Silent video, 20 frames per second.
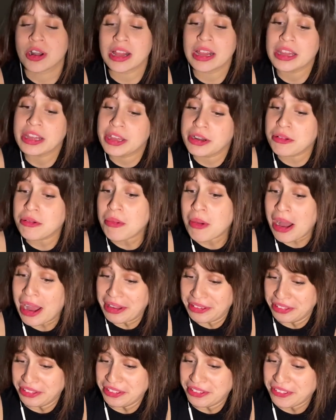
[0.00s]
a little
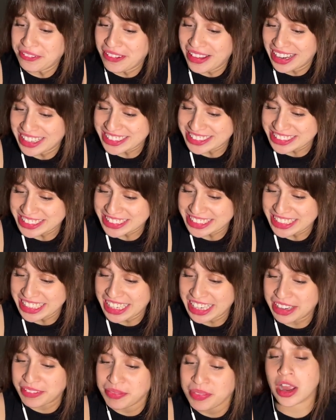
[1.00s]
while ago,
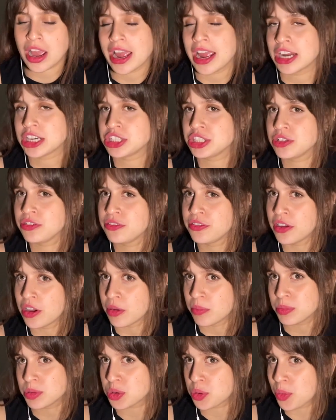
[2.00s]
actually. I actually
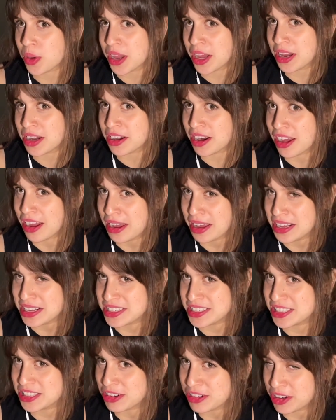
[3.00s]
filmed when I
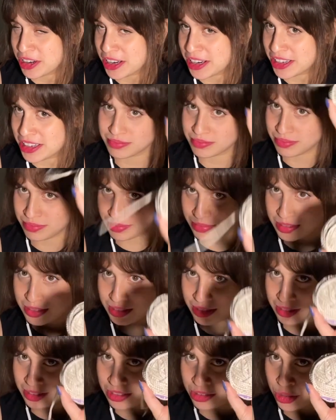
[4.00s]
started
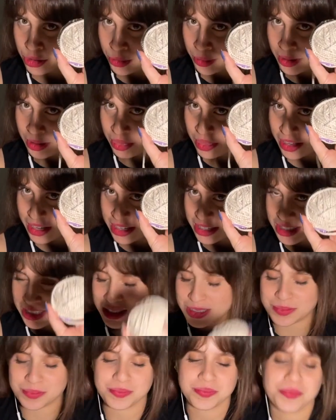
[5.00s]
doing
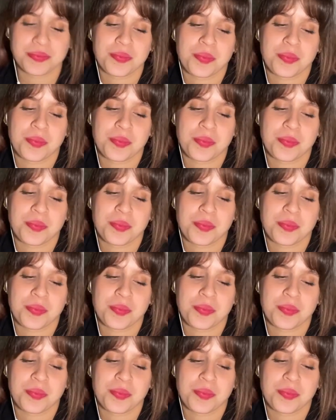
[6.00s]
this.